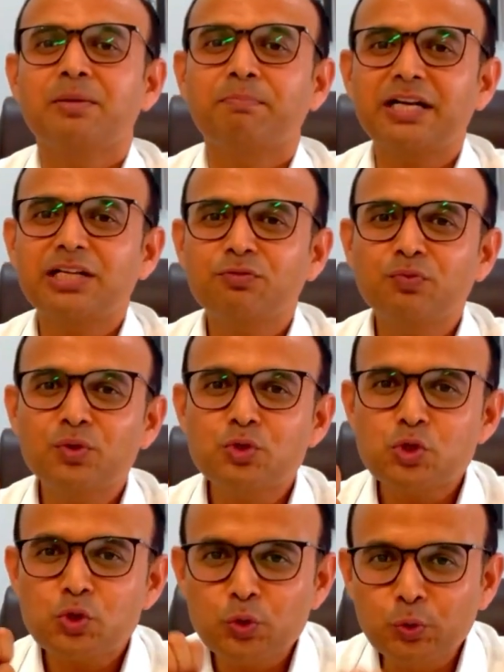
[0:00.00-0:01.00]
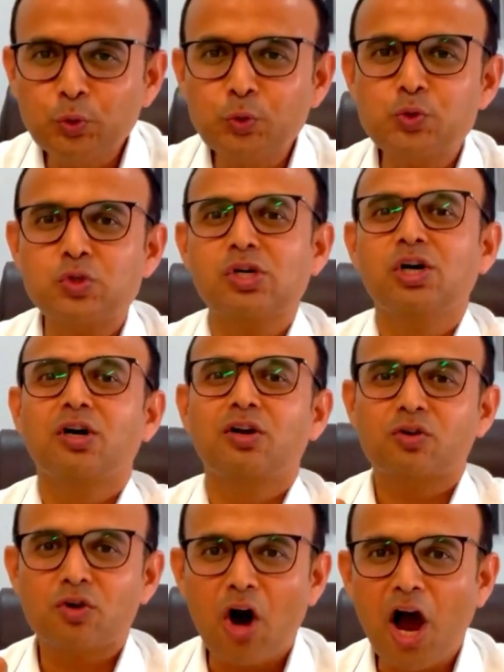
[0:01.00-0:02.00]
But if you choose
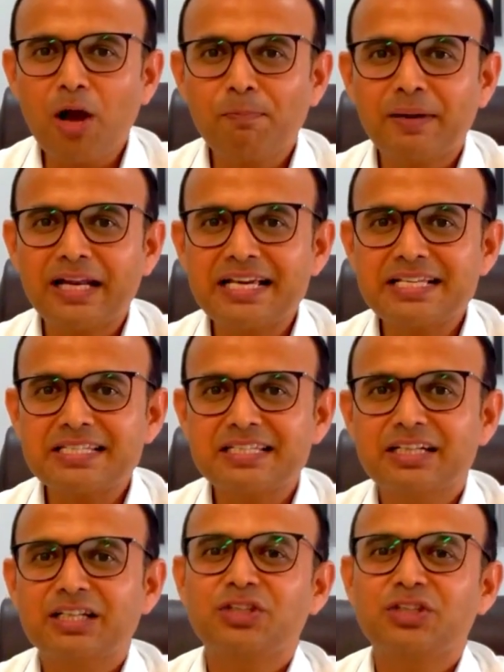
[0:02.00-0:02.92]
wrong place,